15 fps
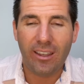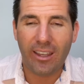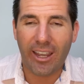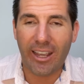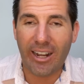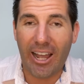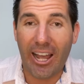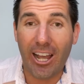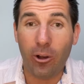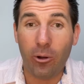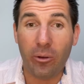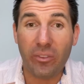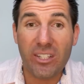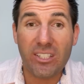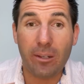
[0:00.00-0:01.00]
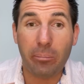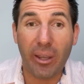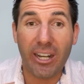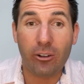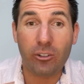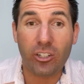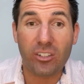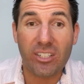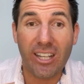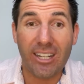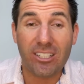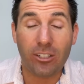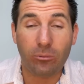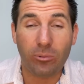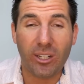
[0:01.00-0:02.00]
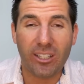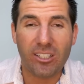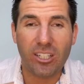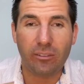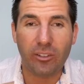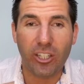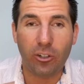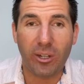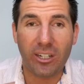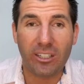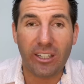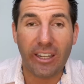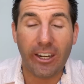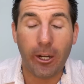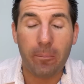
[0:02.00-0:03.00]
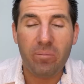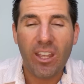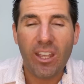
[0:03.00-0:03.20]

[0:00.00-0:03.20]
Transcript: and how this can pay down your debt relatively quickly here.